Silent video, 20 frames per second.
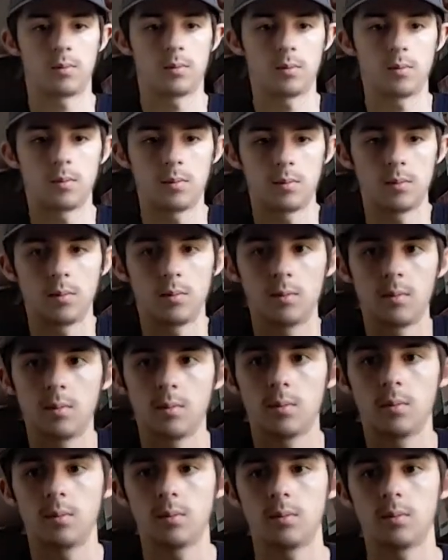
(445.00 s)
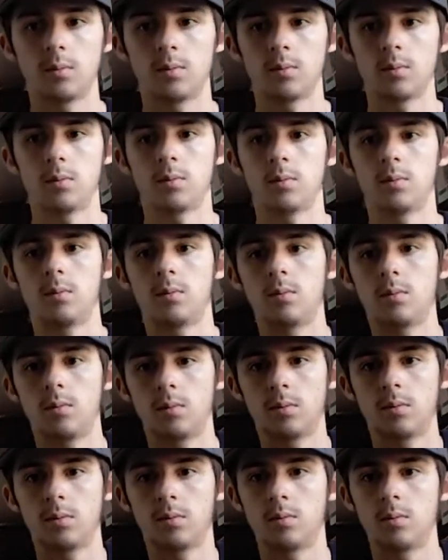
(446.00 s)

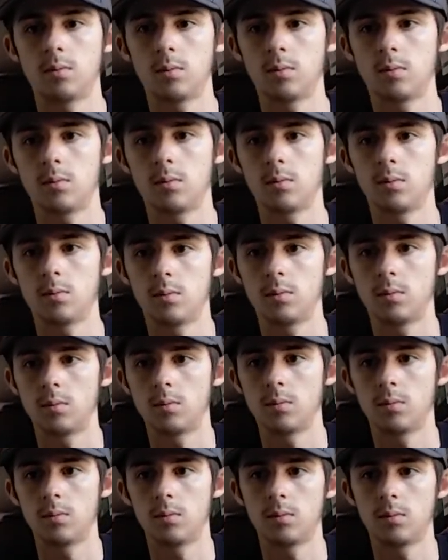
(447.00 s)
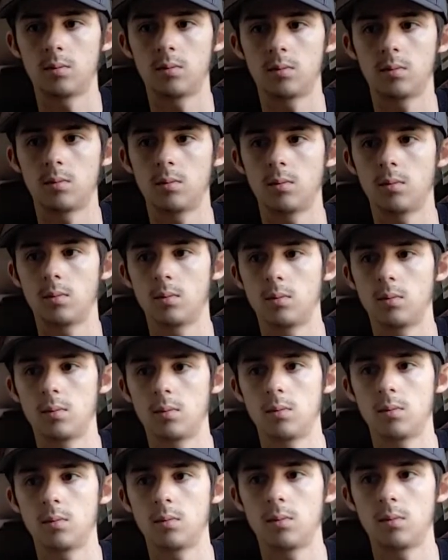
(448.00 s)

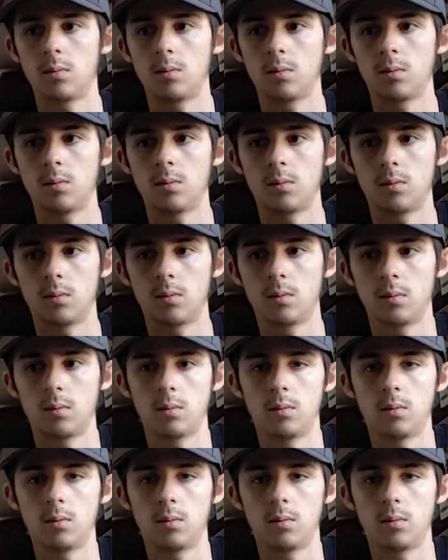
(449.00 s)
(not speaking)